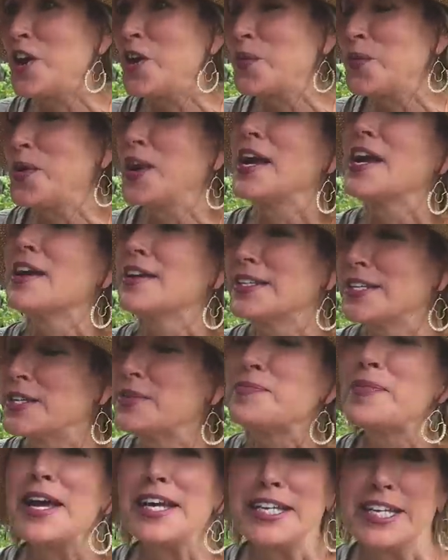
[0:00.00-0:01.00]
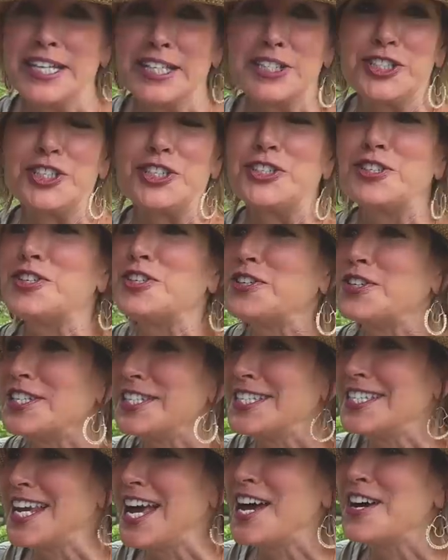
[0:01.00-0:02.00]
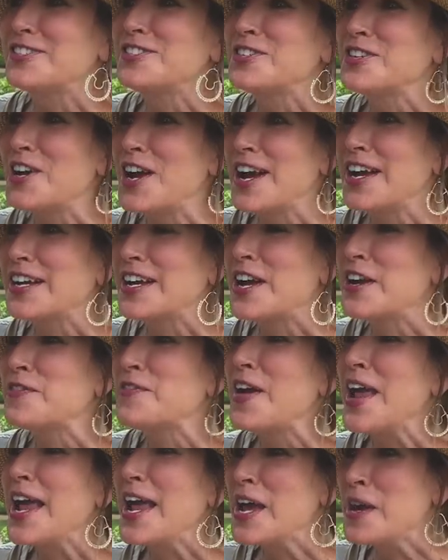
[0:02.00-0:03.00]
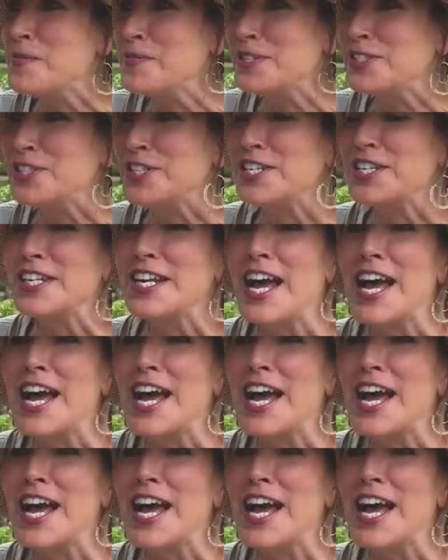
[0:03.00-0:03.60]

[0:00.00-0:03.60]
around in my kitchen to the soundtrack so of good. Hamilton.